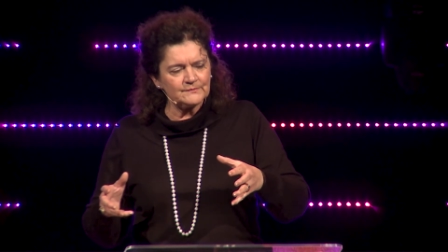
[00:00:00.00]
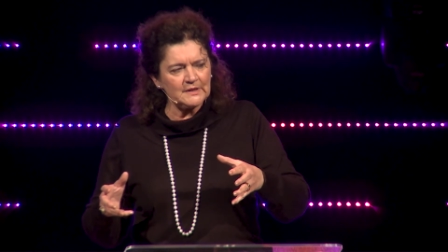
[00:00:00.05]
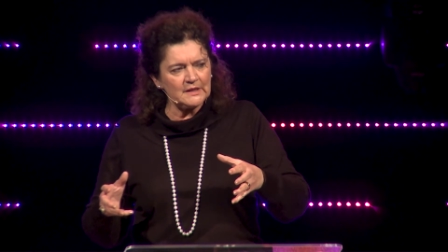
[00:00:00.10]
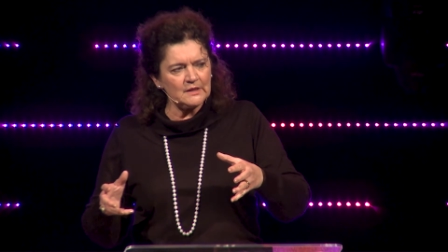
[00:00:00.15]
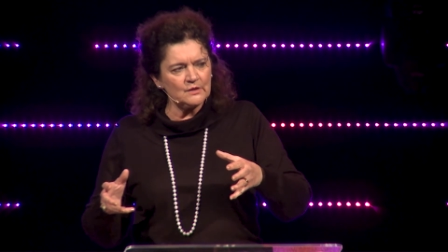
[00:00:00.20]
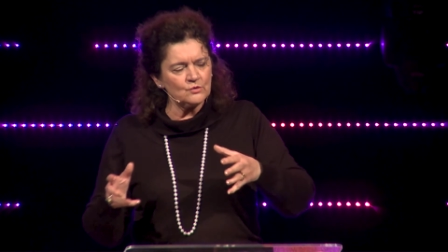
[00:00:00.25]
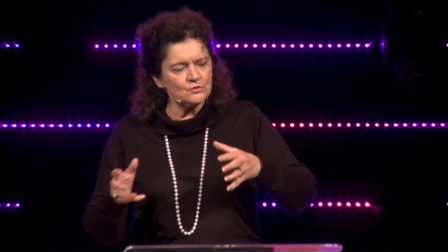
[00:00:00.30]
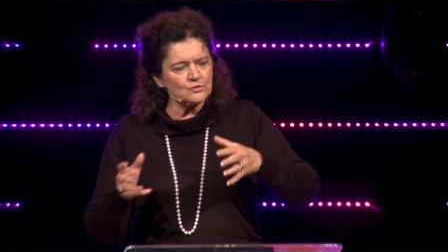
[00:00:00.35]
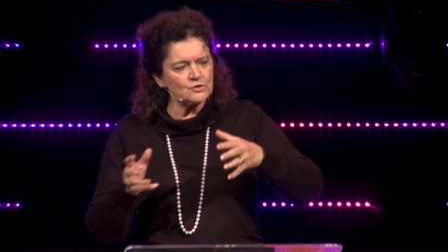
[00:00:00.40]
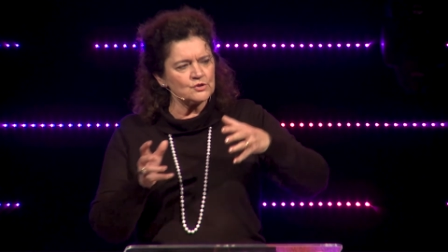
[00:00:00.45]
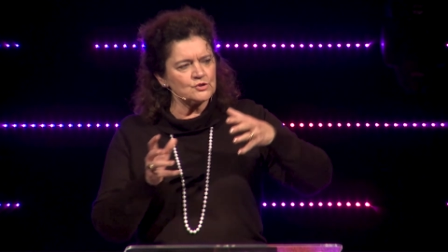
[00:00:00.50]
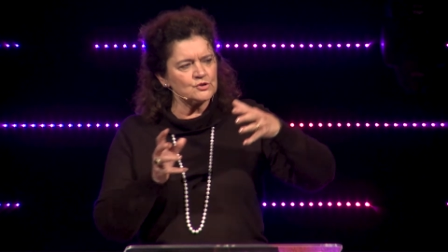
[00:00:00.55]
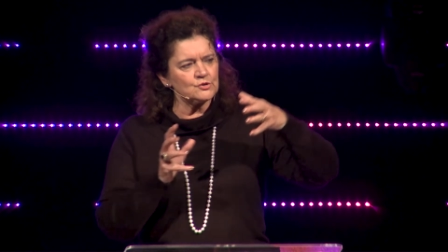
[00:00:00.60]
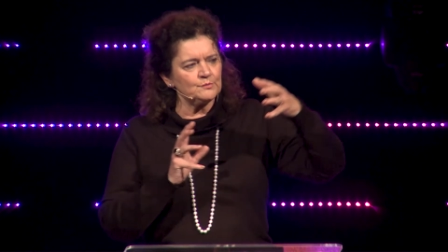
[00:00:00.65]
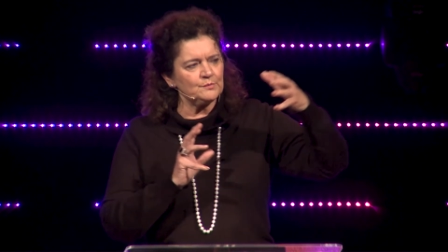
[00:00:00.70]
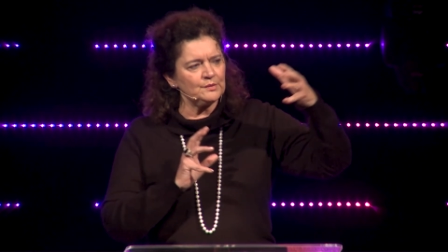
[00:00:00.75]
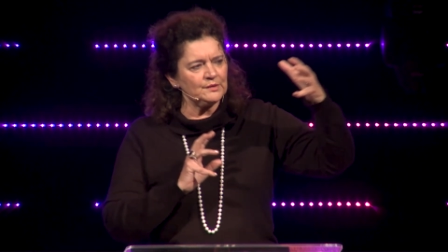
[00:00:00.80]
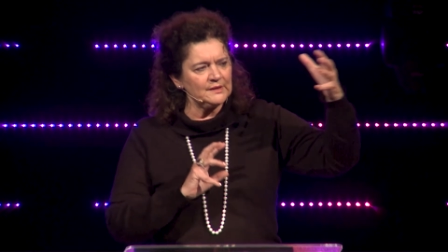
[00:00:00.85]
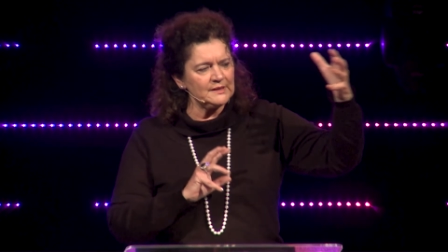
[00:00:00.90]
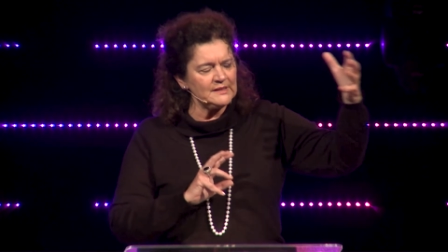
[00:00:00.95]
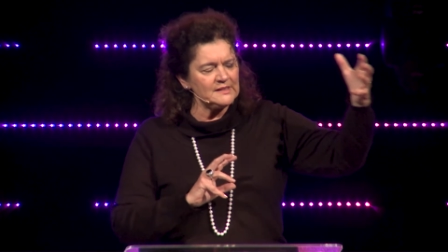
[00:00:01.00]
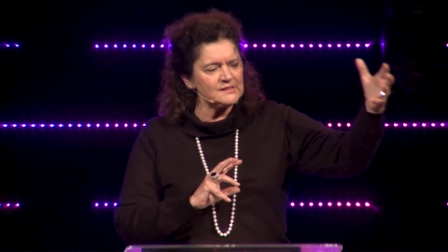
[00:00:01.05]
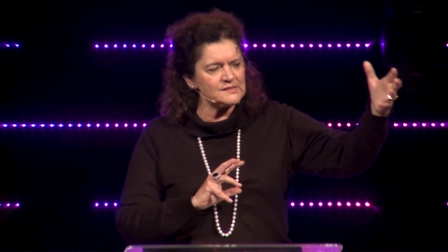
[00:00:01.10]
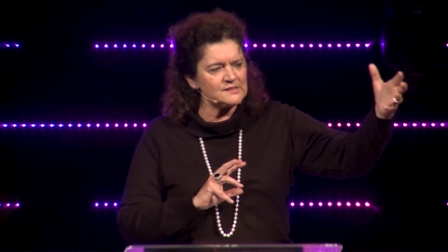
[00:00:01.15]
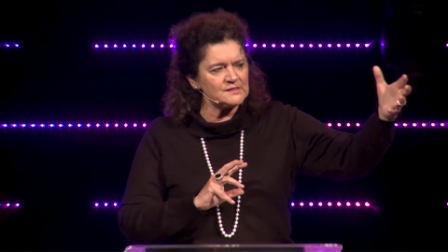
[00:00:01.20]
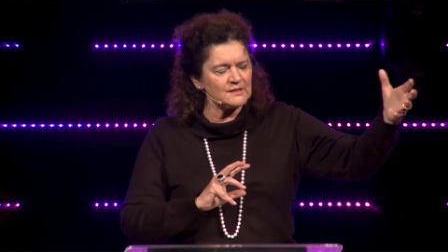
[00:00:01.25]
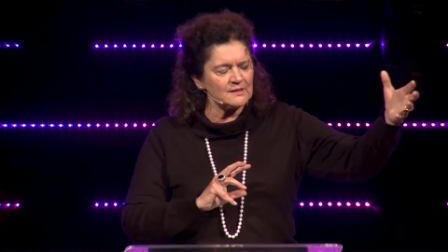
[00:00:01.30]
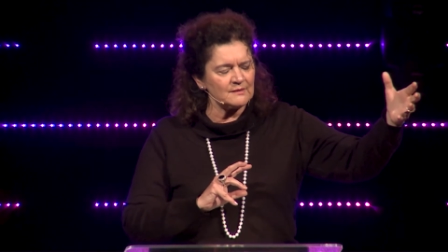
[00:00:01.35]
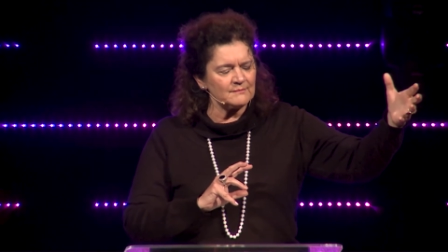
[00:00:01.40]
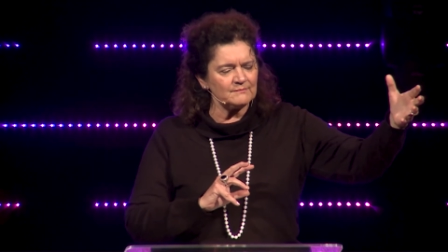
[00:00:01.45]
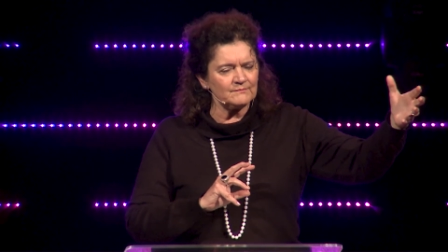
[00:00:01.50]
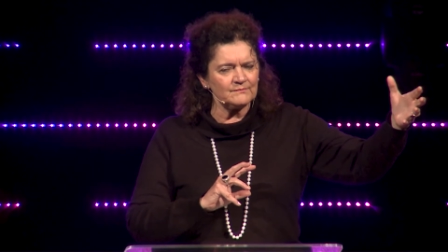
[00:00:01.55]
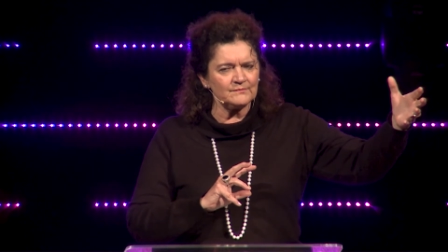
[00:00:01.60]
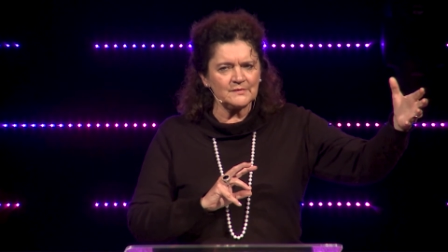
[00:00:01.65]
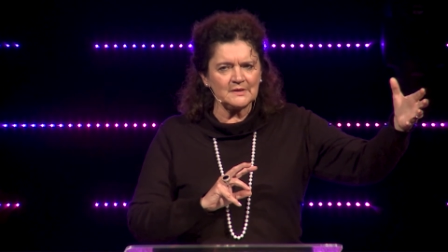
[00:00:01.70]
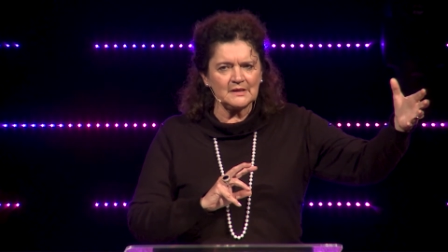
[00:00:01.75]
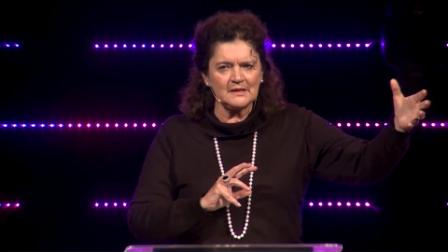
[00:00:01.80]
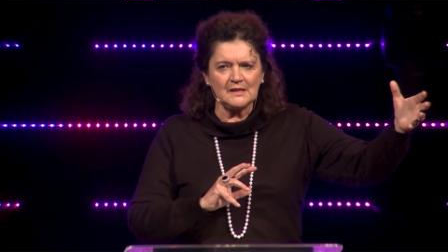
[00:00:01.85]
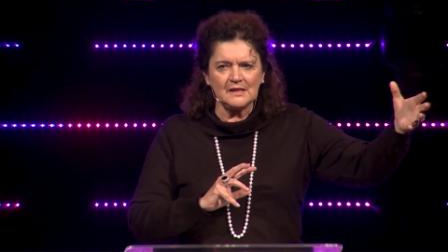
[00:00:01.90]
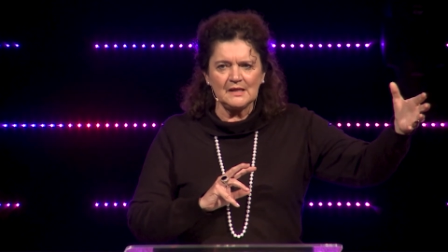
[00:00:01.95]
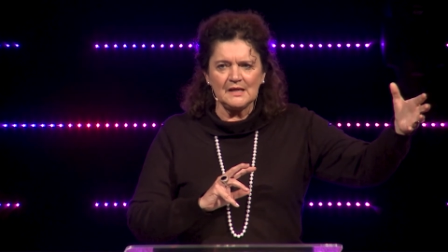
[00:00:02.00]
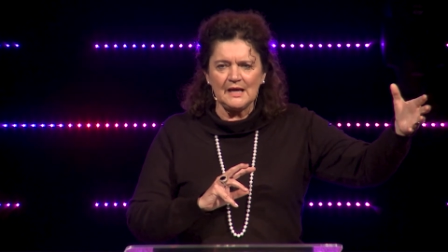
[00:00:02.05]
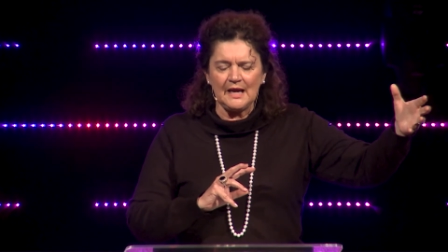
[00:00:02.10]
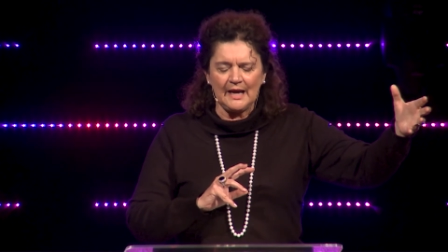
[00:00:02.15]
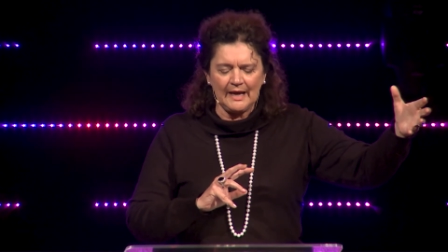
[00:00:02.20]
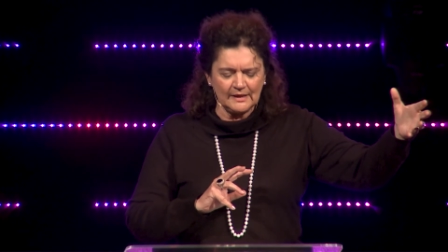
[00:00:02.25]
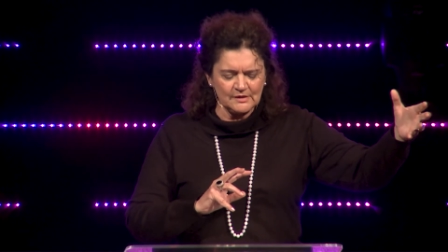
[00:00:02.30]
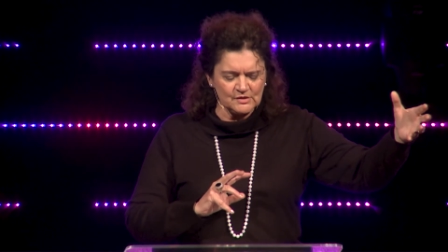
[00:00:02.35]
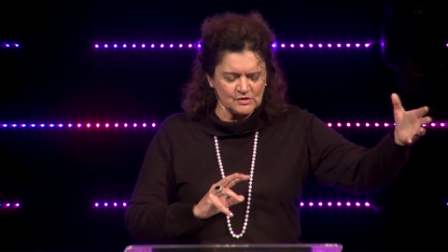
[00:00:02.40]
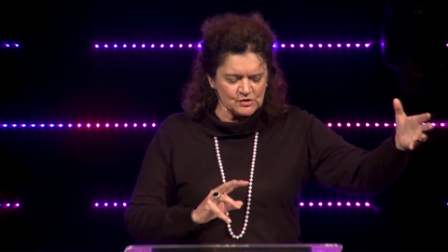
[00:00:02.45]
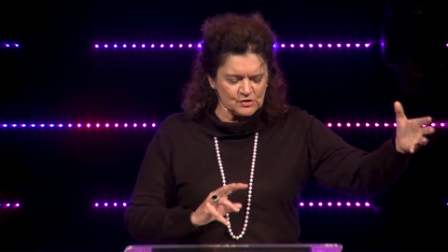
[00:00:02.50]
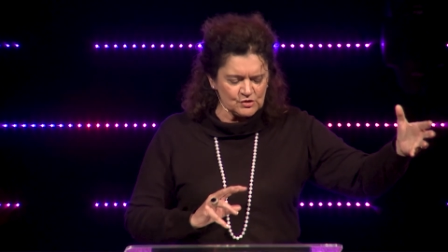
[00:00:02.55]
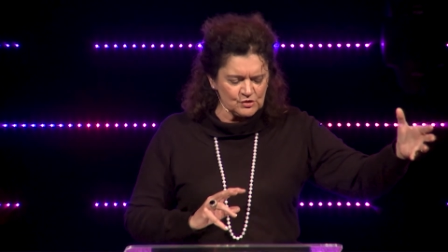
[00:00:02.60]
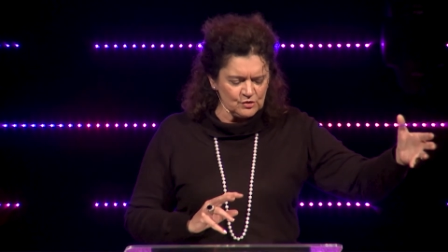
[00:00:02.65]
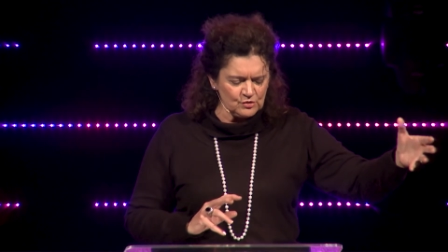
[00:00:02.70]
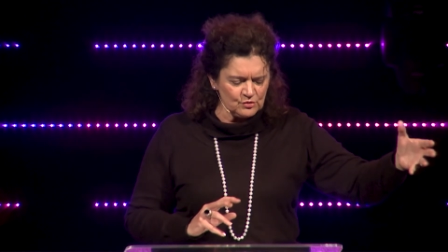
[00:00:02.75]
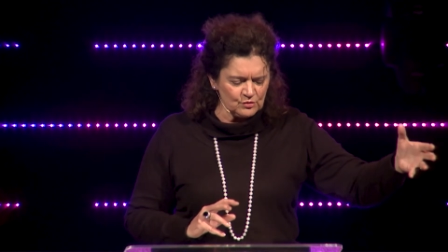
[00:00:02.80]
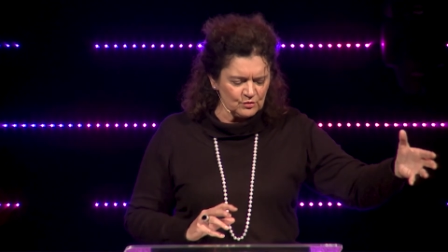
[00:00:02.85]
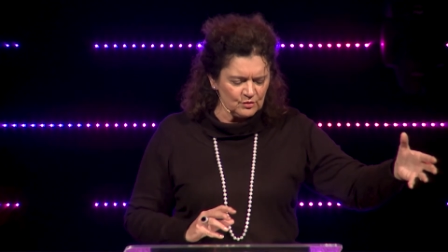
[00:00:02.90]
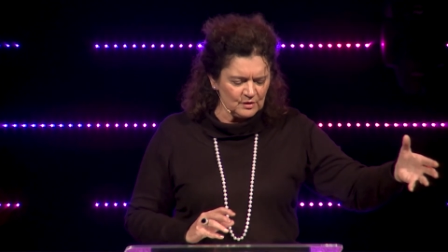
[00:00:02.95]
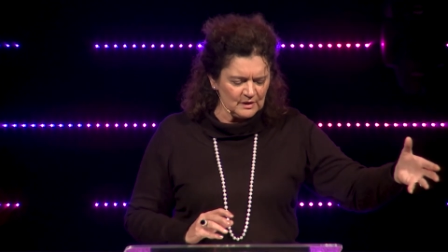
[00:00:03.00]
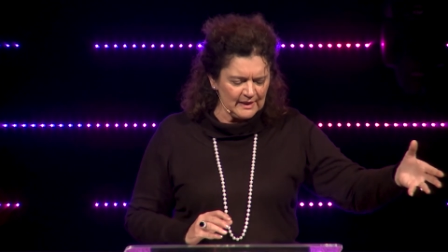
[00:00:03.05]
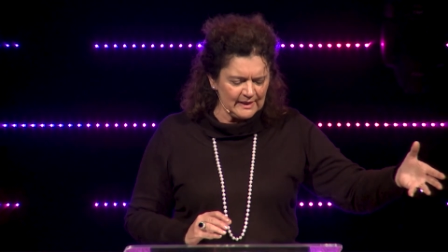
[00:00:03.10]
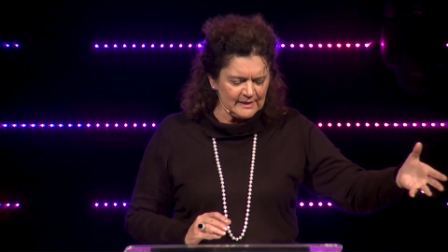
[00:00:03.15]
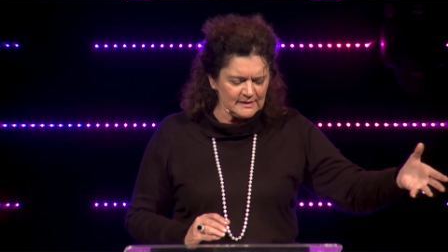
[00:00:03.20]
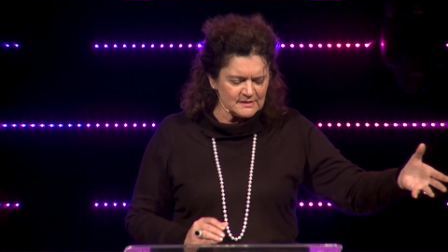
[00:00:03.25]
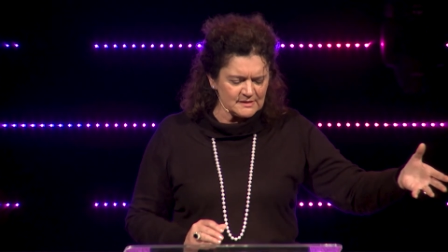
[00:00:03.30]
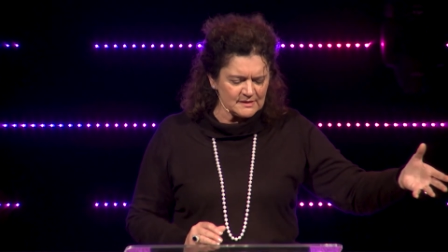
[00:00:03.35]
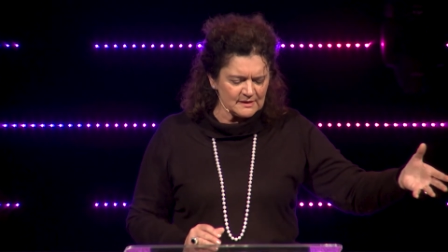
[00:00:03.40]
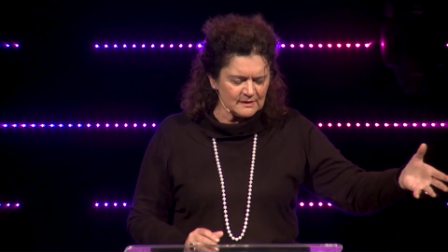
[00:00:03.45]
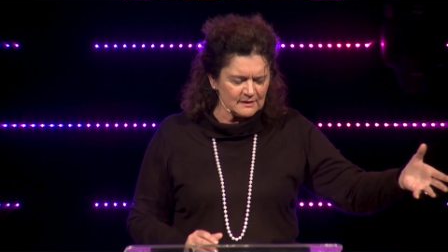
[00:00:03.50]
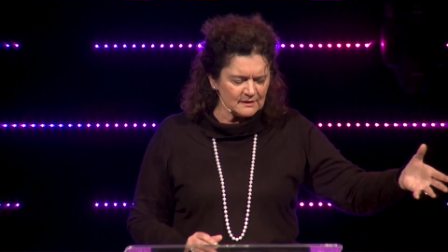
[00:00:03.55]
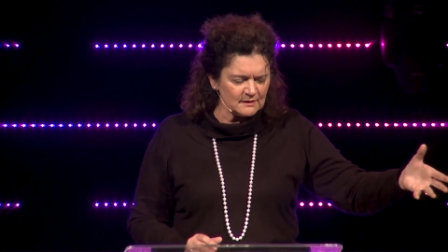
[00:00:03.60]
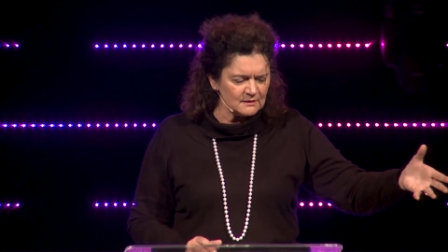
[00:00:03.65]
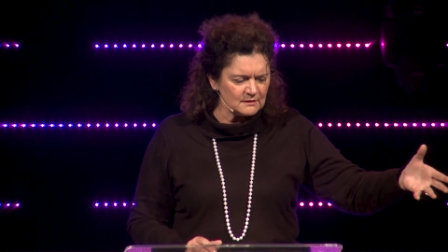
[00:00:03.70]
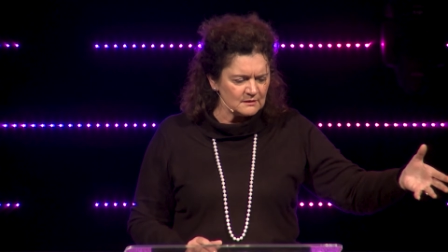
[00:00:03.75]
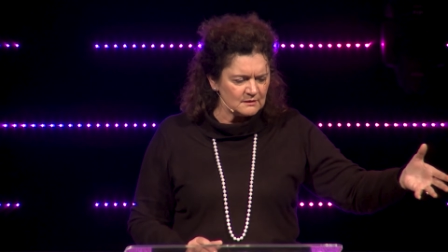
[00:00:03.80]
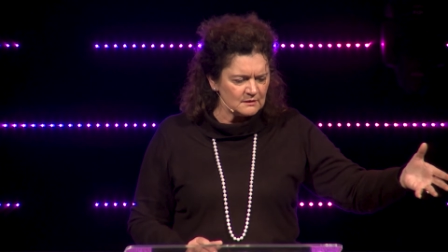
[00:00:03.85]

in order to please him, and sooner or later